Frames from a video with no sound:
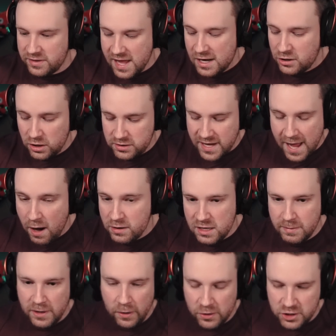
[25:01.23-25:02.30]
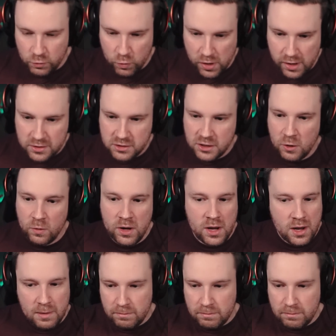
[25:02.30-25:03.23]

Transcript: That's just how Demonology works. So